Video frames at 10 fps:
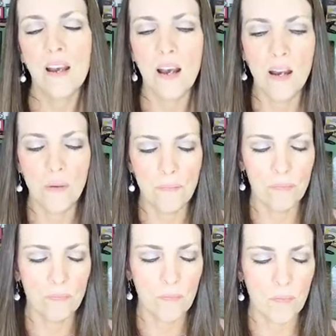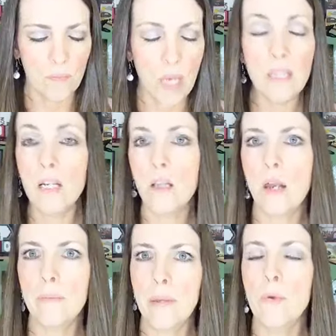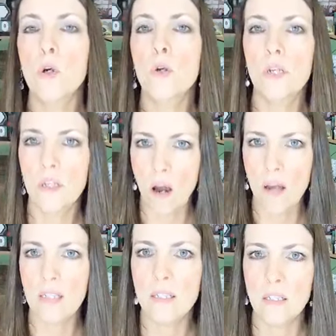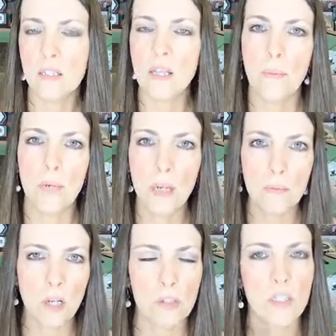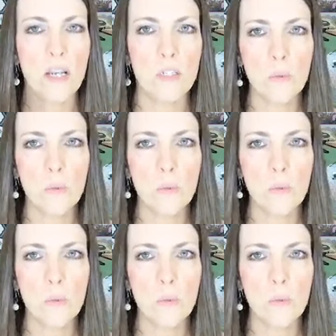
And then a lot of people who could not attend Stampin' Up's OnStage,